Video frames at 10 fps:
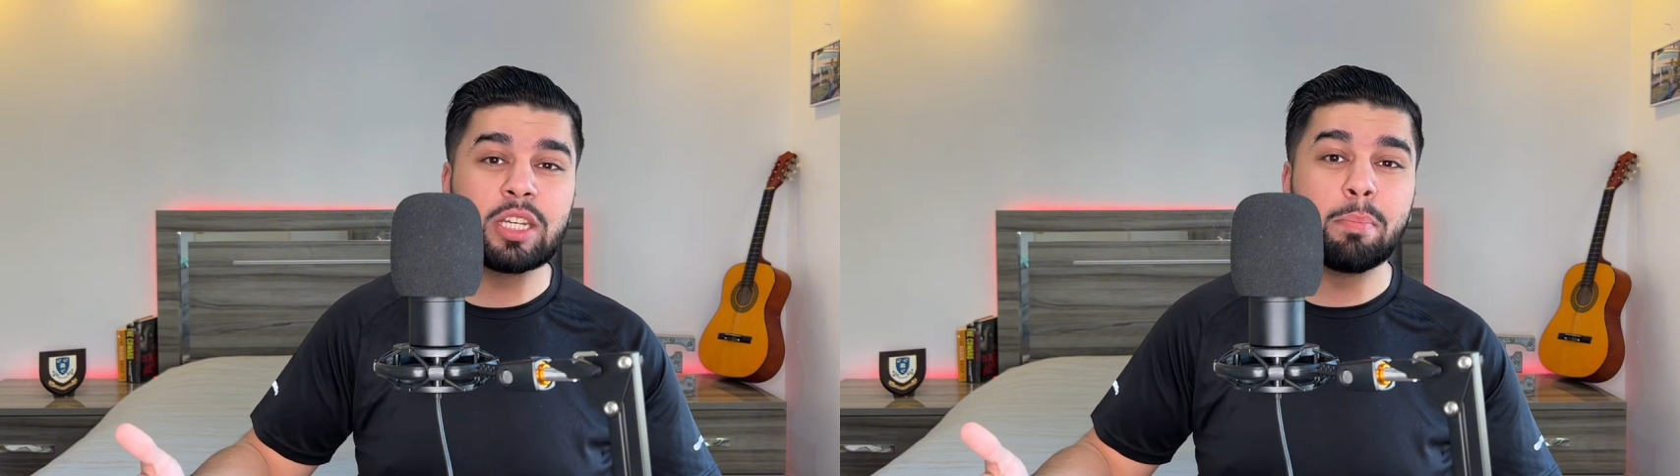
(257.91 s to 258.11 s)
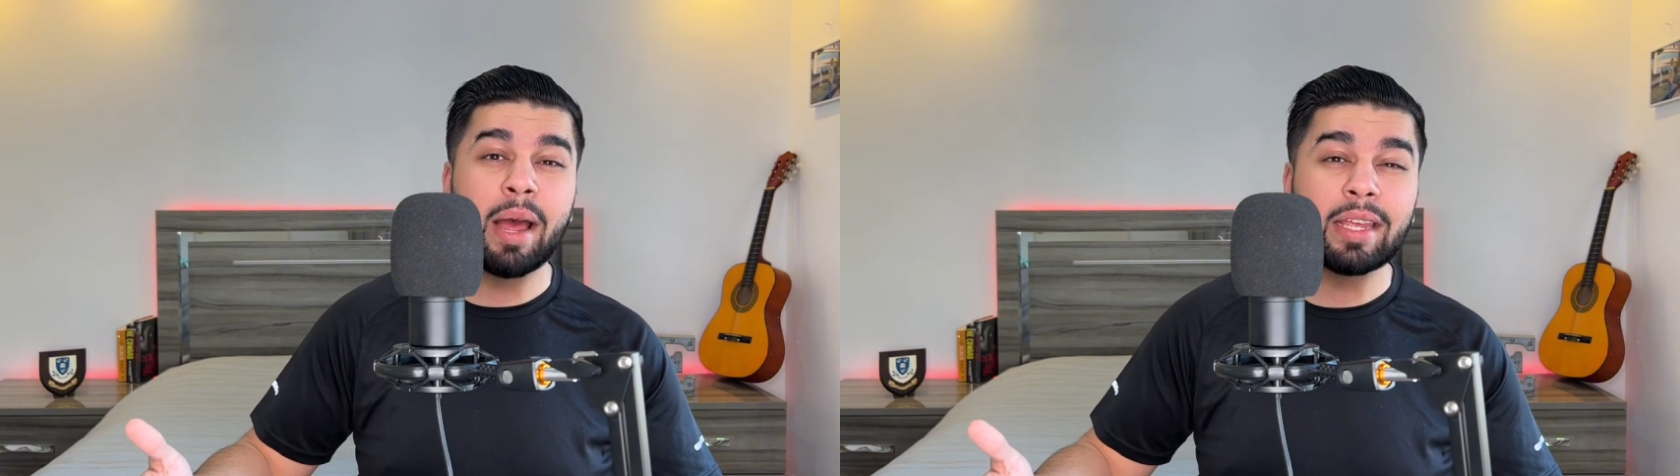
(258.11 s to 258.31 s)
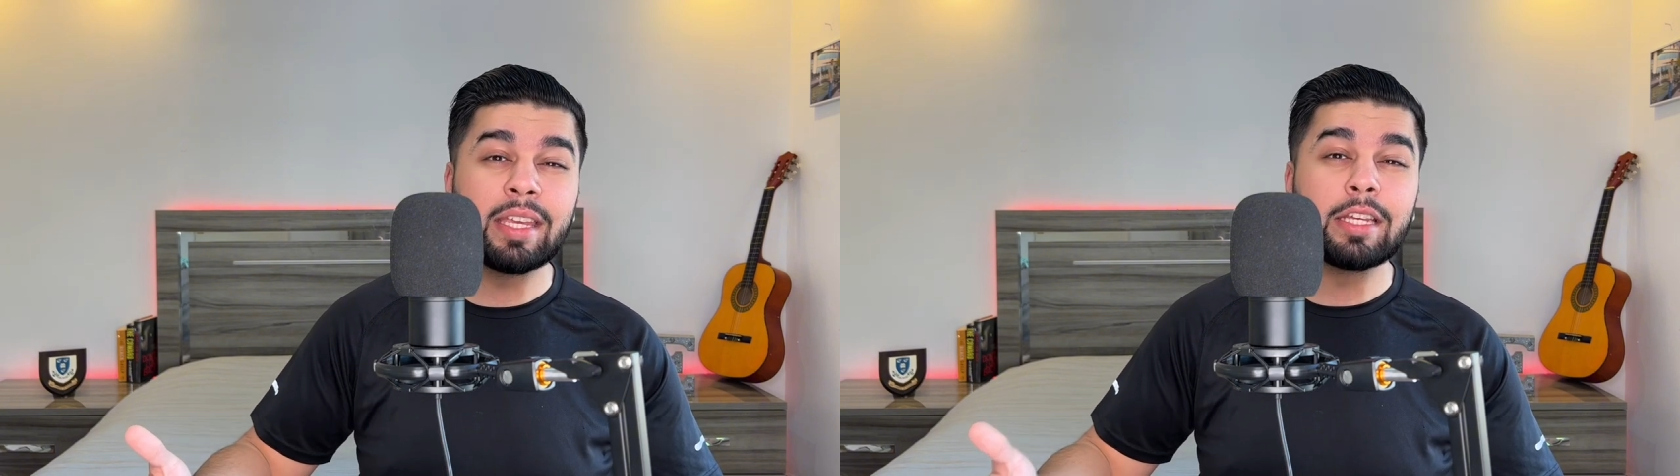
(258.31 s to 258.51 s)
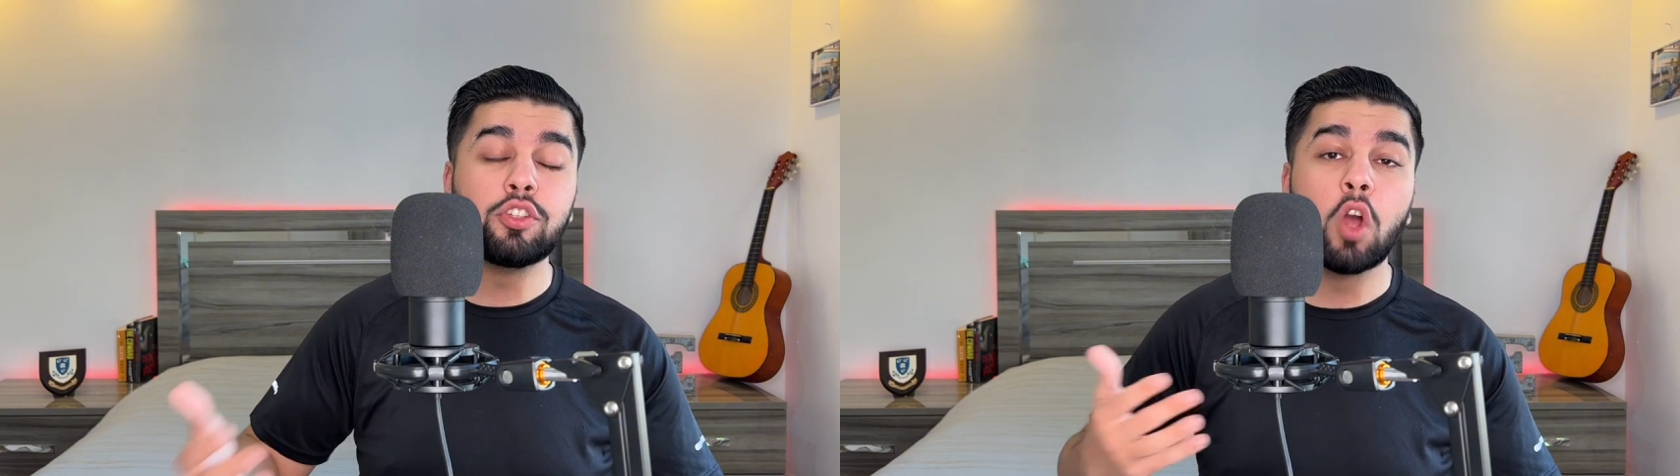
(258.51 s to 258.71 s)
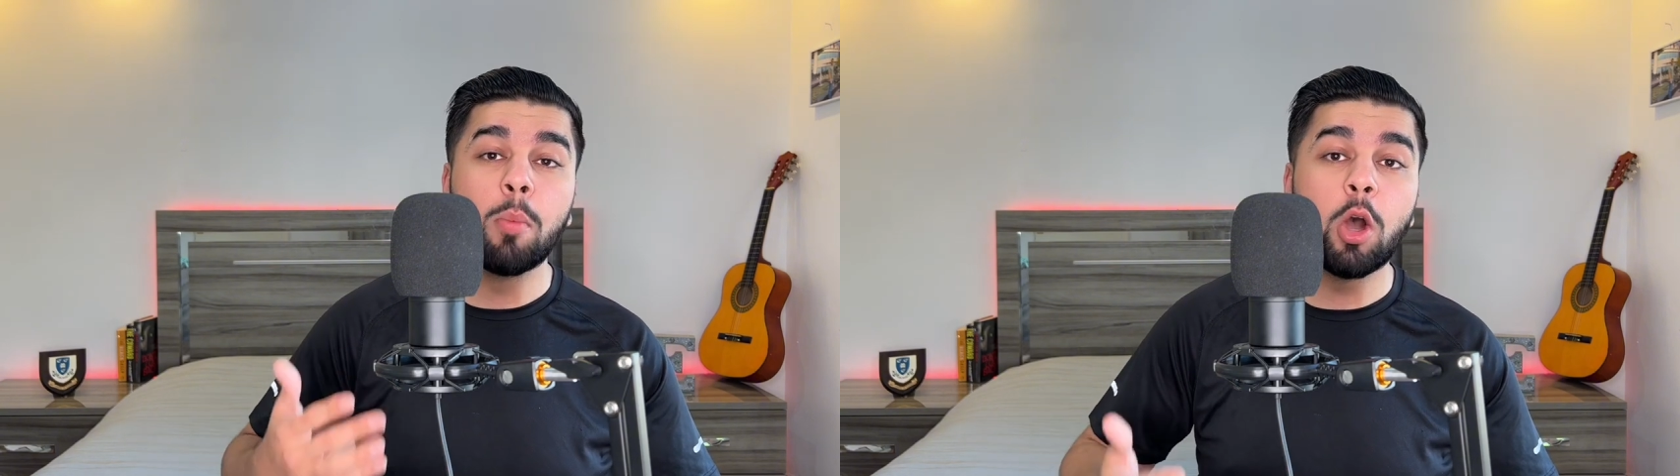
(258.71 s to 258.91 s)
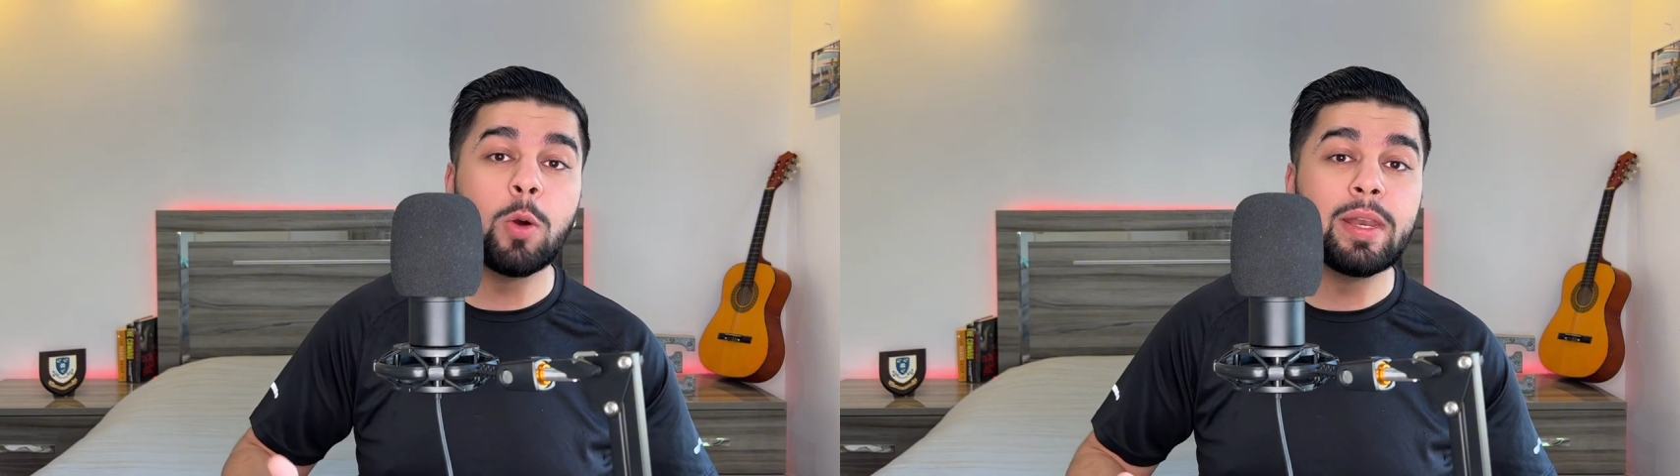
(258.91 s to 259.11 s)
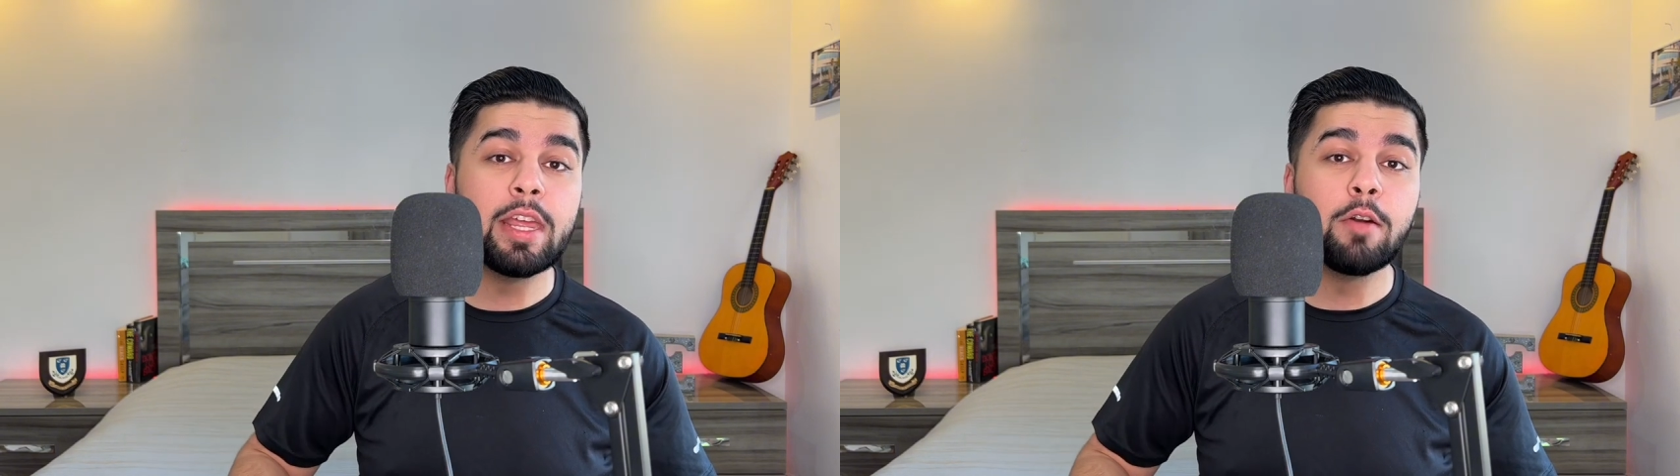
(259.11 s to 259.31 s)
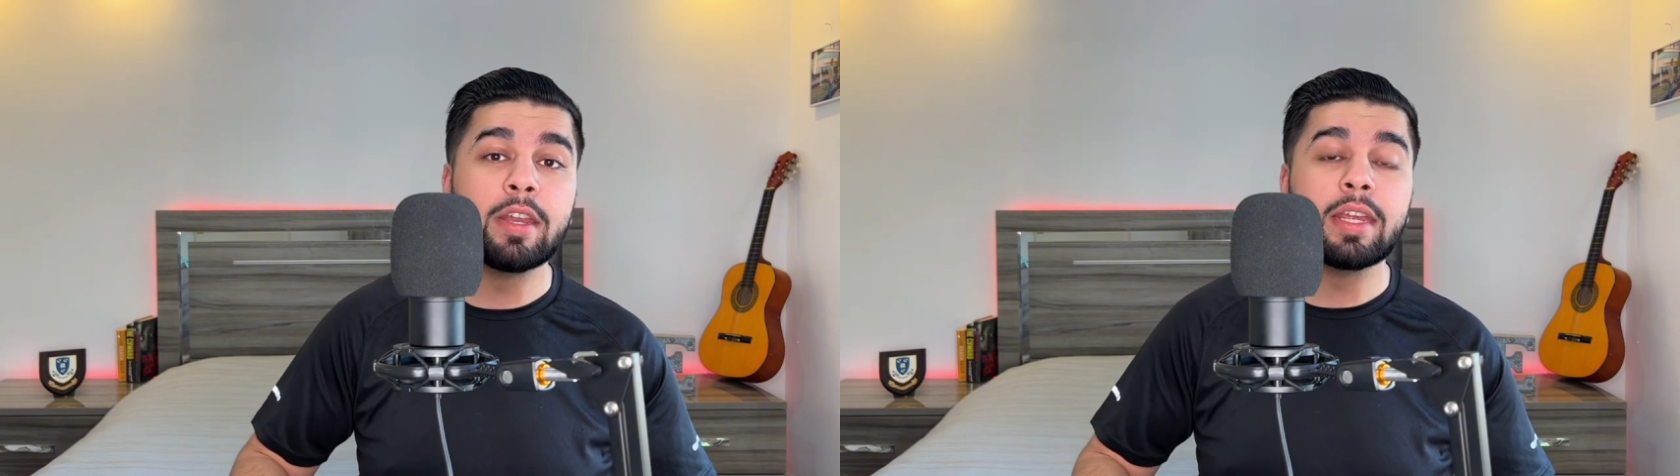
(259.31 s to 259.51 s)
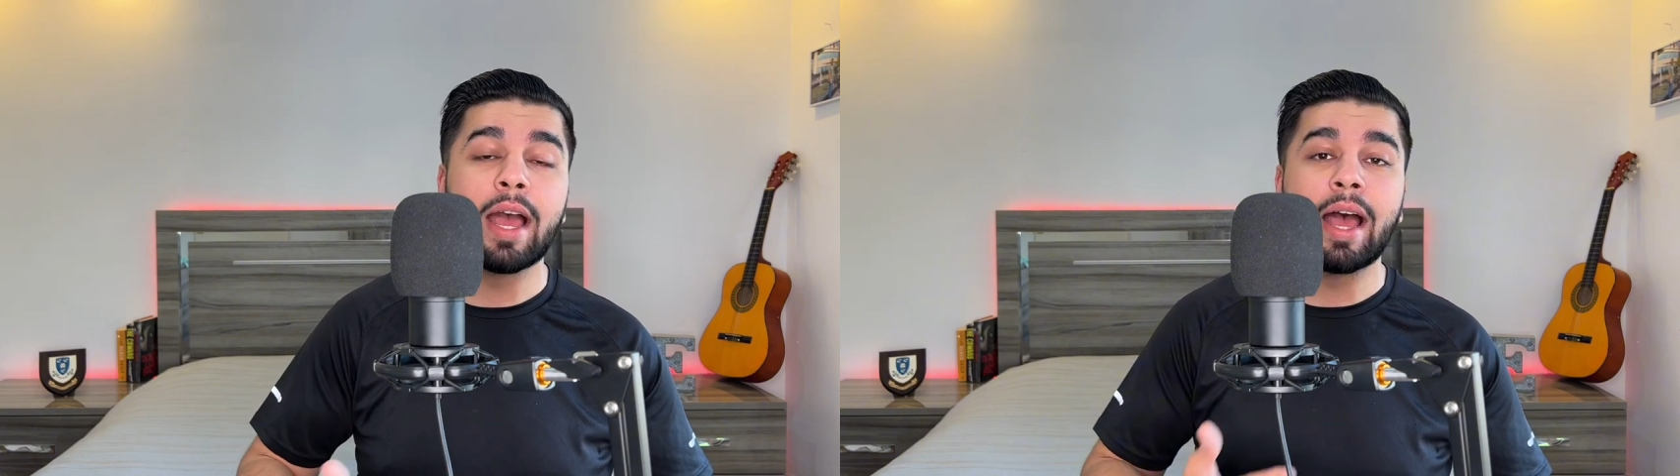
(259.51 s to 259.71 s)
backing Dermot O'Leary